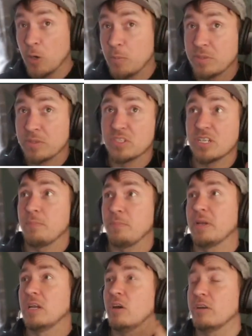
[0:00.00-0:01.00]
is it opens
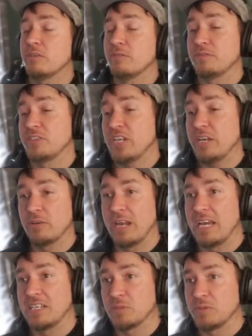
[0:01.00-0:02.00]
up a lot of
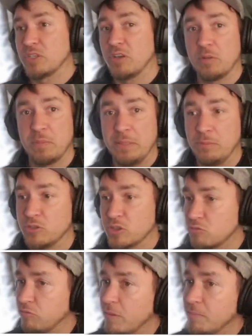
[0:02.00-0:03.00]
Shadowlands, which a lot of people
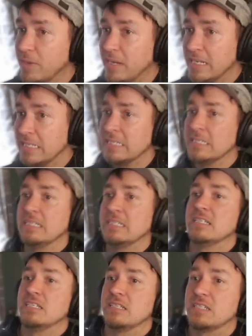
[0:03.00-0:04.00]
just run by.
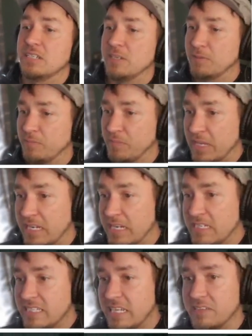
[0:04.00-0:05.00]
So
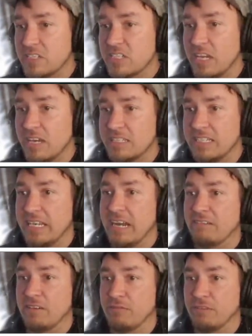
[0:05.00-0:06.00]
let's take the
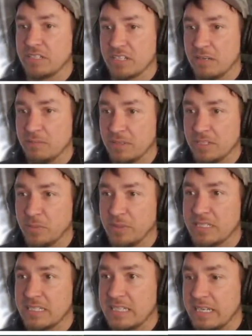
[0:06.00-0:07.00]
starting area, for example, as
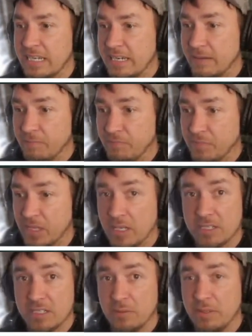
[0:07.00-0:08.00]
we can see here.
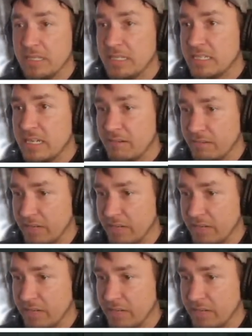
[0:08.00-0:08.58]
So in this